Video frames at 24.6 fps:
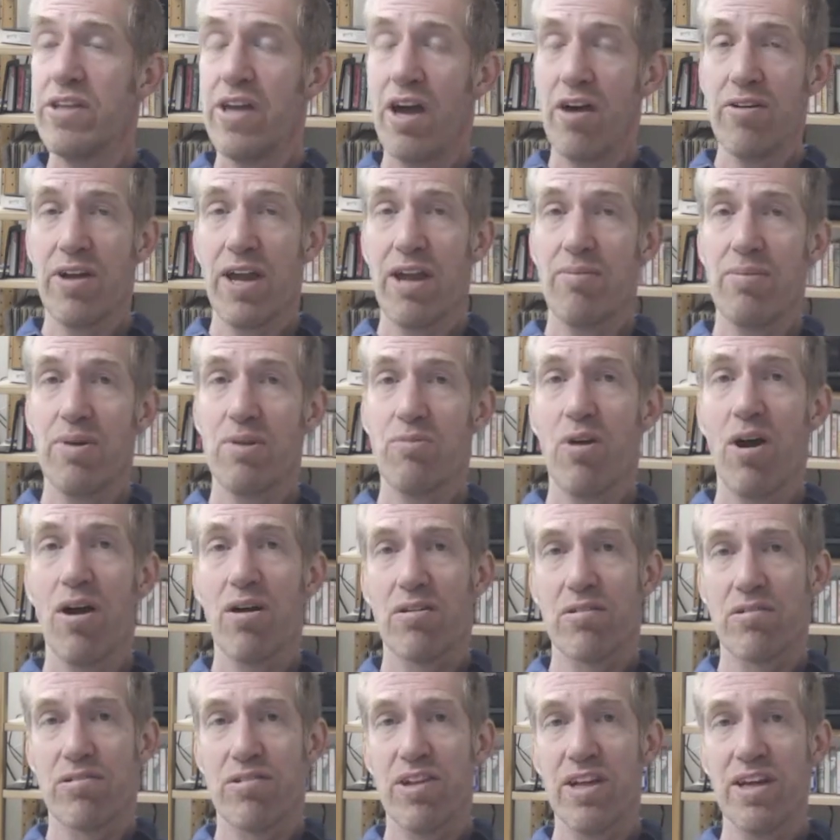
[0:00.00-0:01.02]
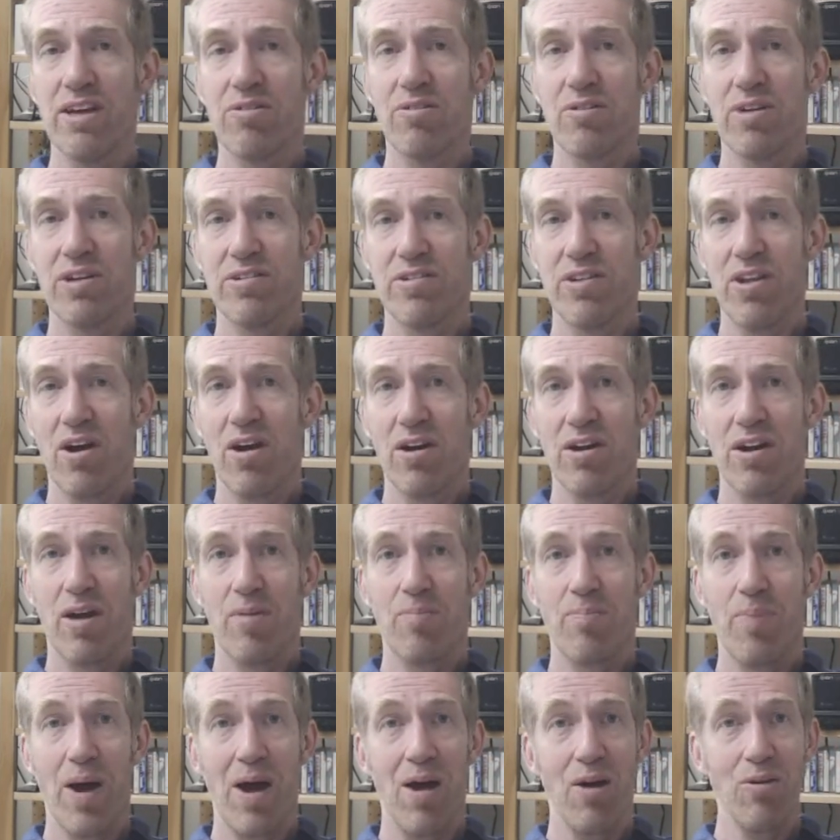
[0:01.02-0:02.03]
don't get me wrong. Singer is not
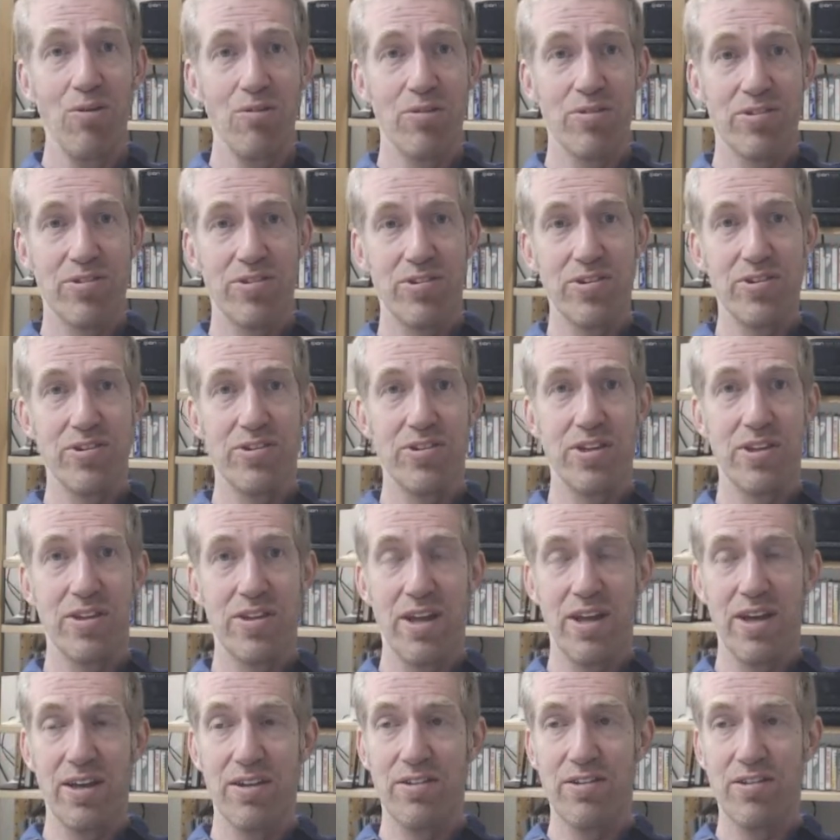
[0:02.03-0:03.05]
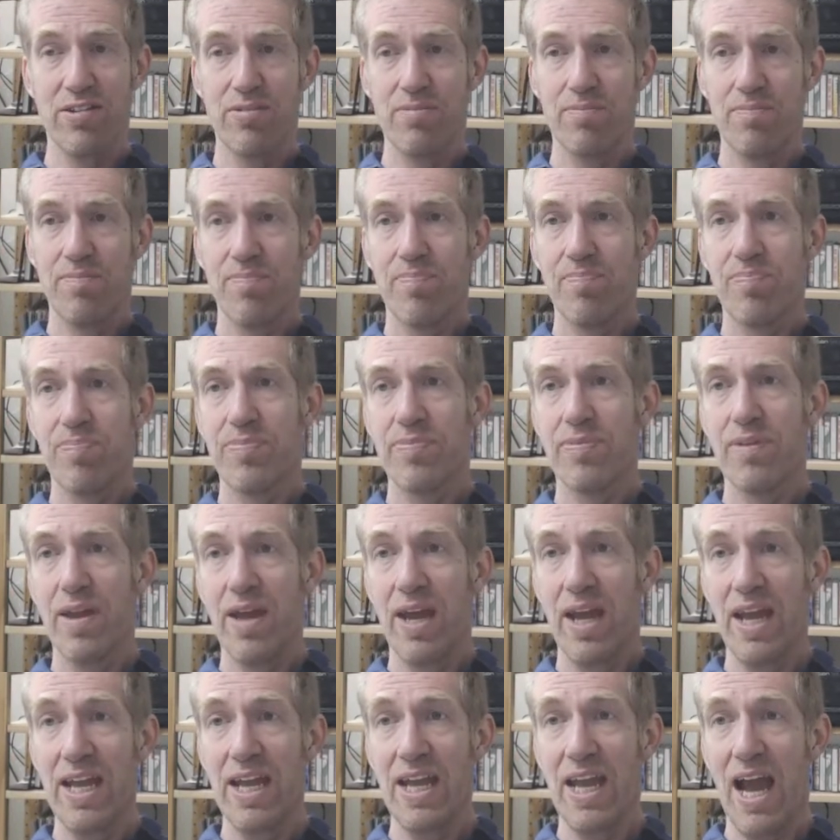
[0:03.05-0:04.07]
opposed to this.
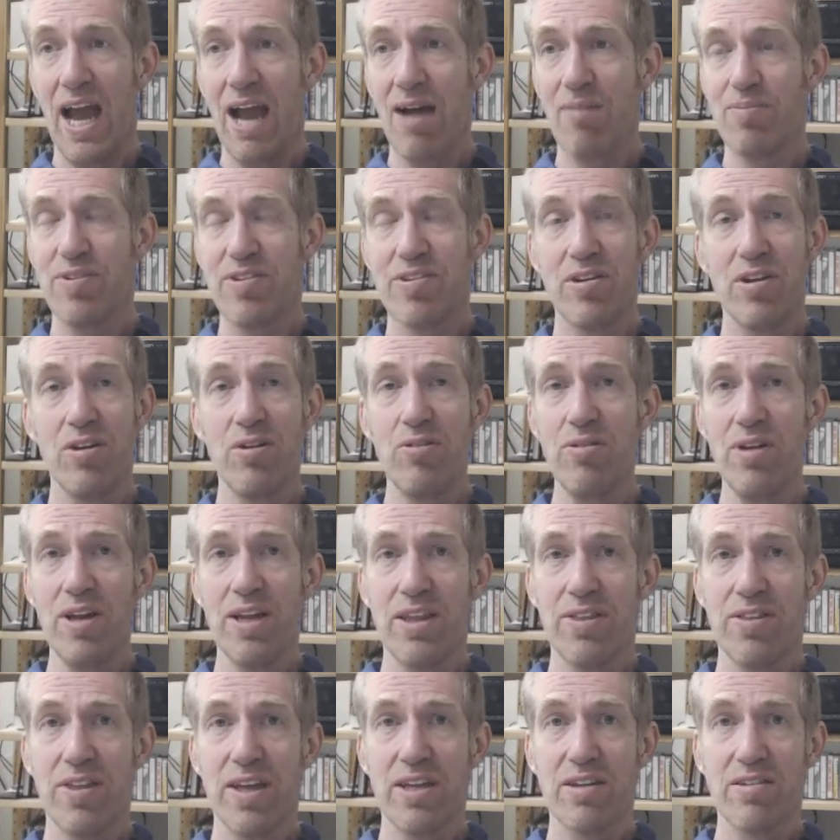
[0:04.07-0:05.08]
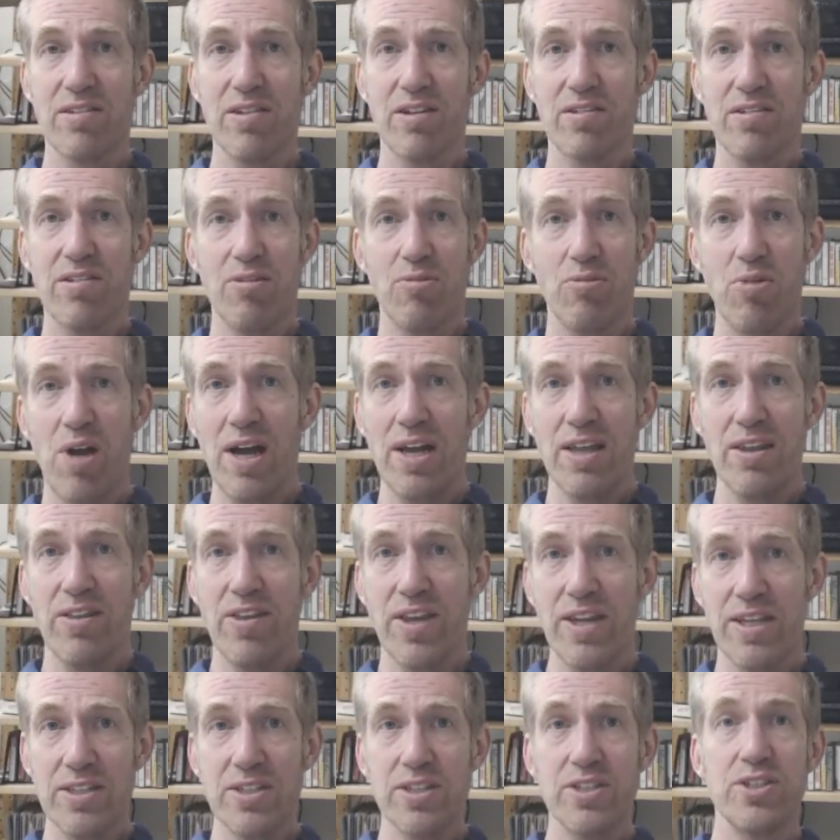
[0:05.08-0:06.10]
He absolutely thinks it's the right
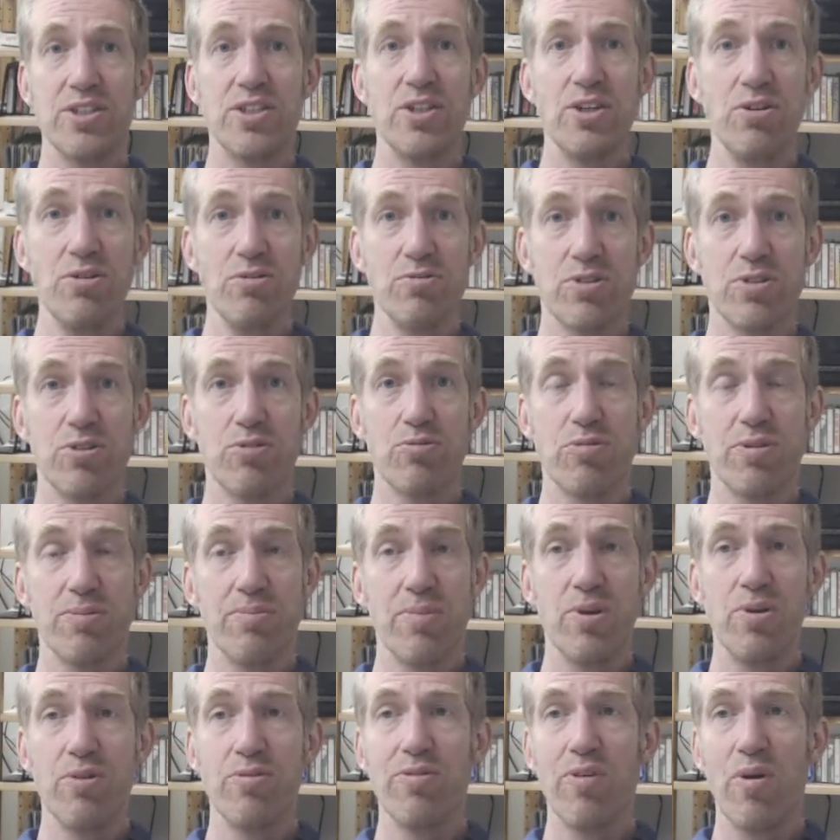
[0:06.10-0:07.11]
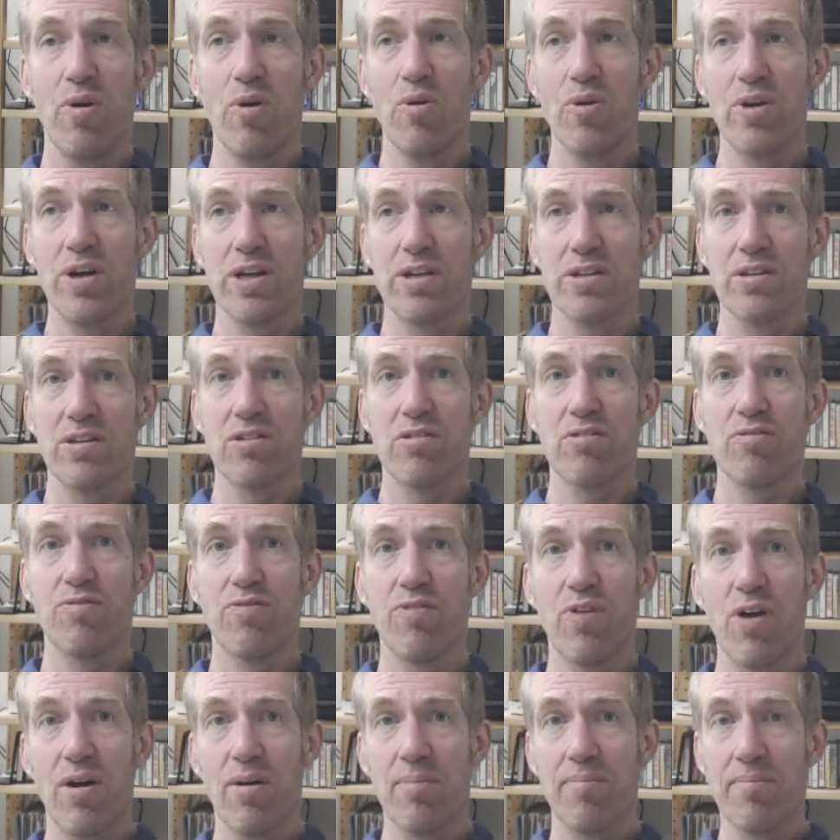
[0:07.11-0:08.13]
thing to do to remove organs
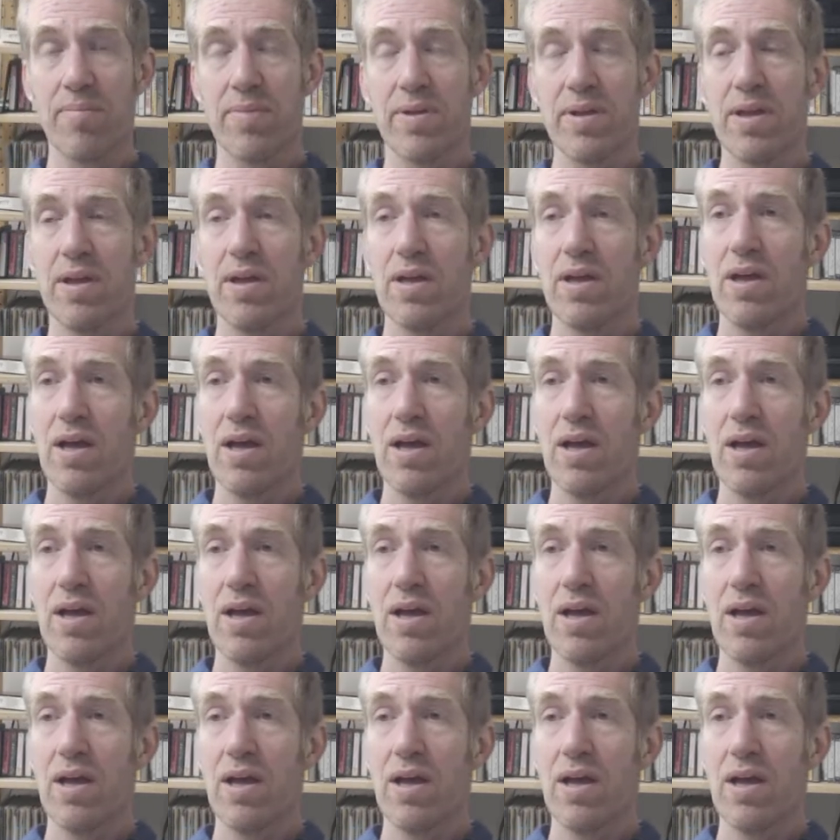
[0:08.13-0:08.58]
from